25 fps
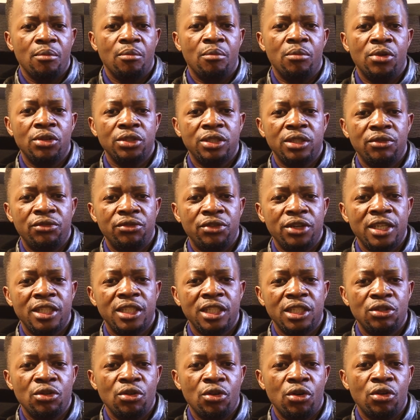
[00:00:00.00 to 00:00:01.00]

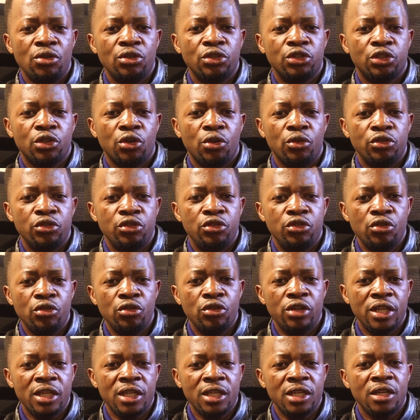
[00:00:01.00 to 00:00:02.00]
motivated also
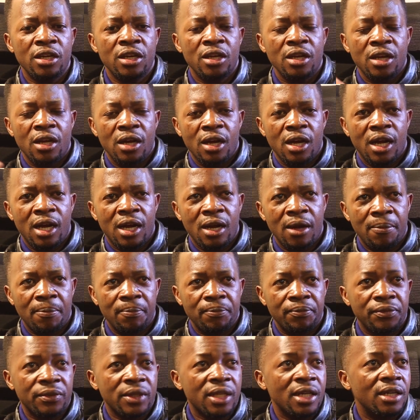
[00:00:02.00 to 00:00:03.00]
during
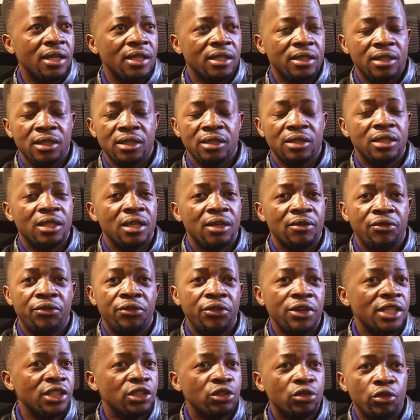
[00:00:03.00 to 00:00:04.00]
the
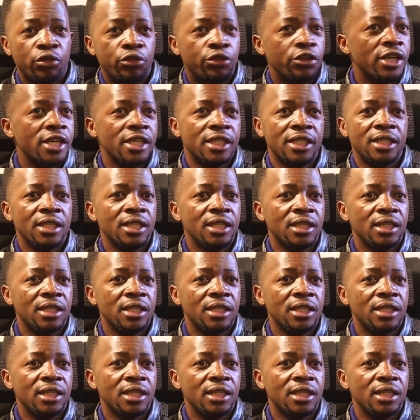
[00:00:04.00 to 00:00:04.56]
face-to-face